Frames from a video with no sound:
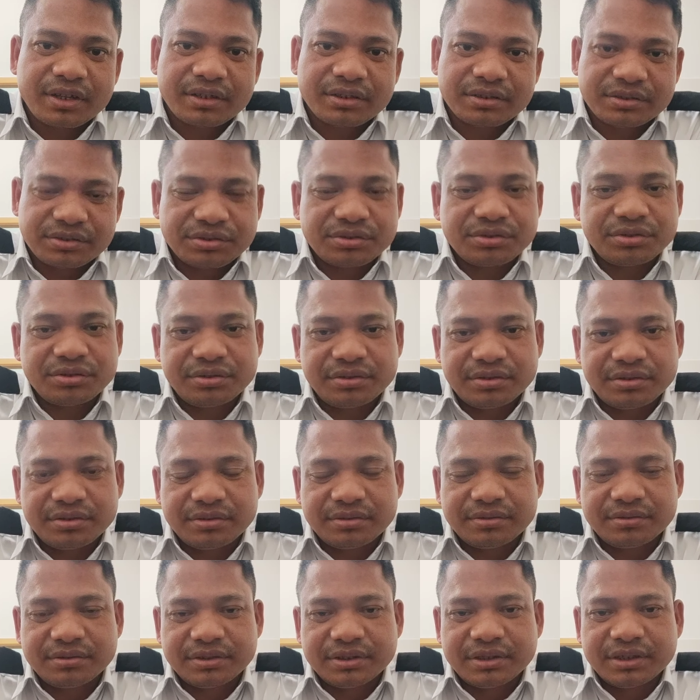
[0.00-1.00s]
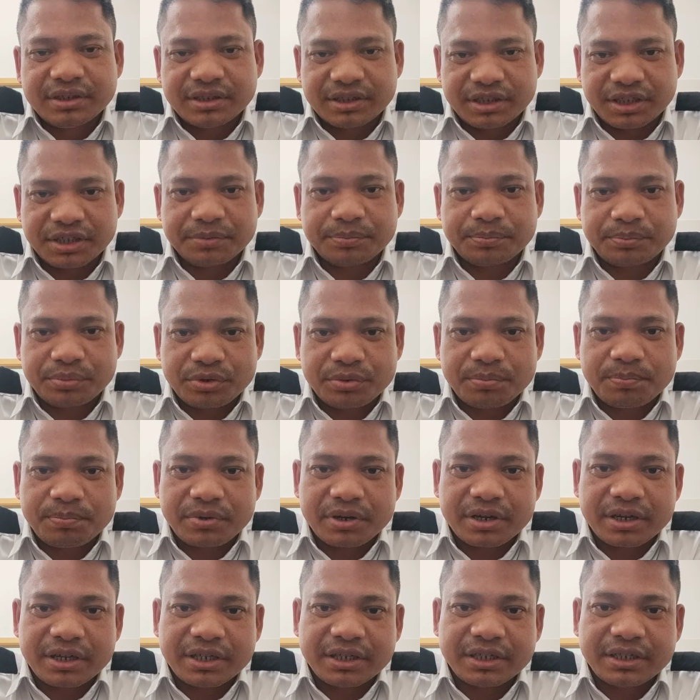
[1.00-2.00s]
So think
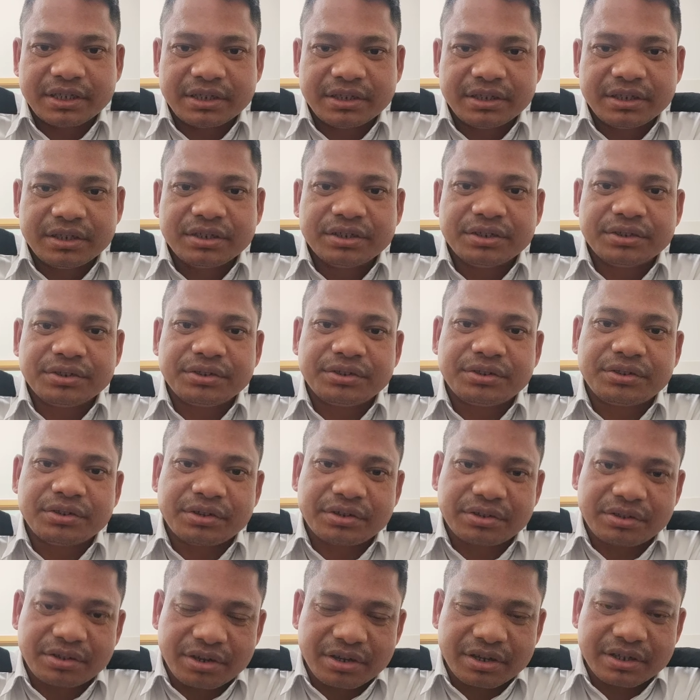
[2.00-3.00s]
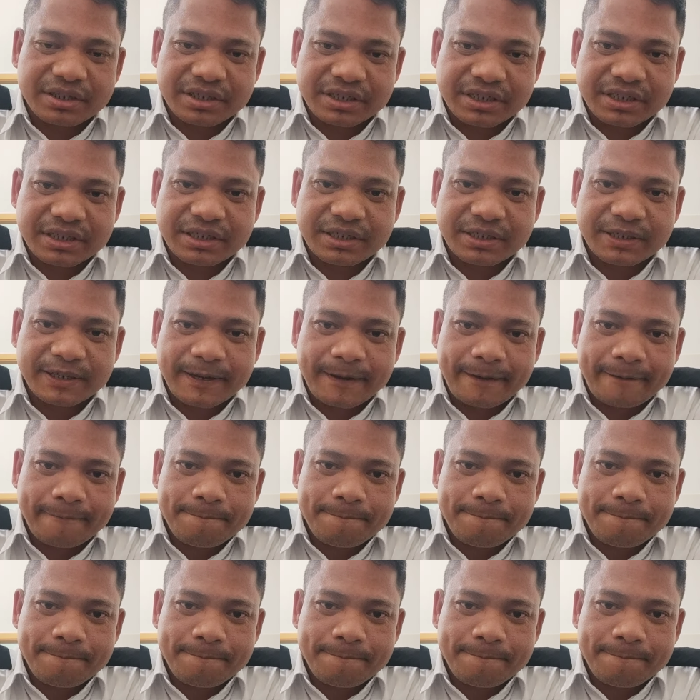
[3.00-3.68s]
properly, don't hurry,